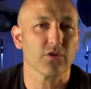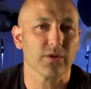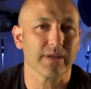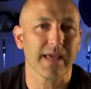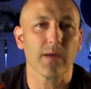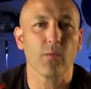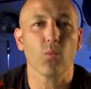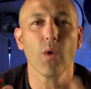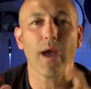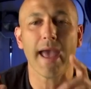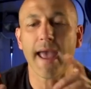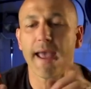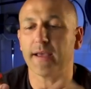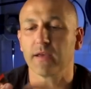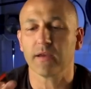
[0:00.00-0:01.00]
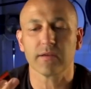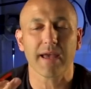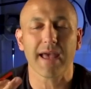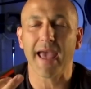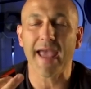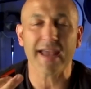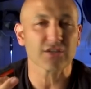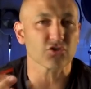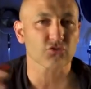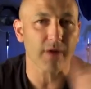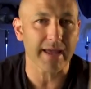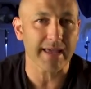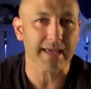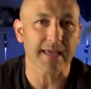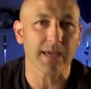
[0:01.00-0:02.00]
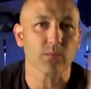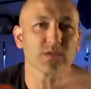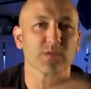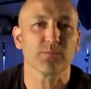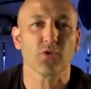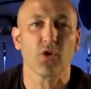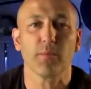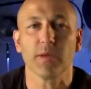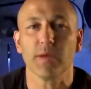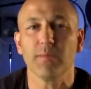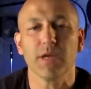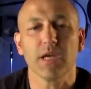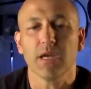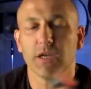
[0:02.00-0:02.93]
couldn't get wet, x-raying it was a problem.